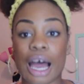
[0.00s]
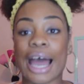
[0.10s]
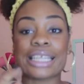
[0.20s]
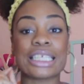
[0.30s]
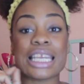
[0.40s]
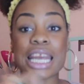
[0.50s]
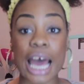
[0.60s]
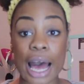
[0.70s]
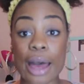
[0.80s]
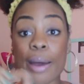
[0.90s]
I did
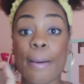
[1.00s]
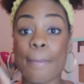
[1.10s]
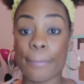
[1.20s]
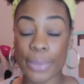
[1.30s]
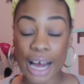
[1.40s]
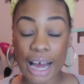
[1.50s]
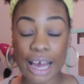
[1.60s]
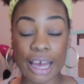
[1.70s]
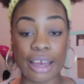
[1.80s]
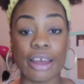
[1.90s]
not
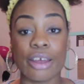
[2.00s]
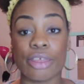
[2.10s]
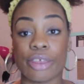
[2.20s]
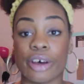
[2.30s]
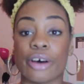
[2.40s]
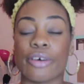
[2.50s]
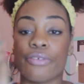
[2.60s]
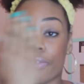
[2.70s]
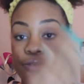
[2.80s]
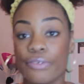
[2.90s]
buy the
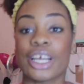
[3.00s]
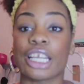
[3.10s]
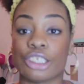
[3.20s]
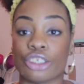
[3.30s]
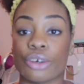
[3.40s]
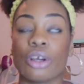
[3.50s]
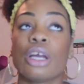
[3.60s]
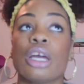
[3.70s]
cleanser.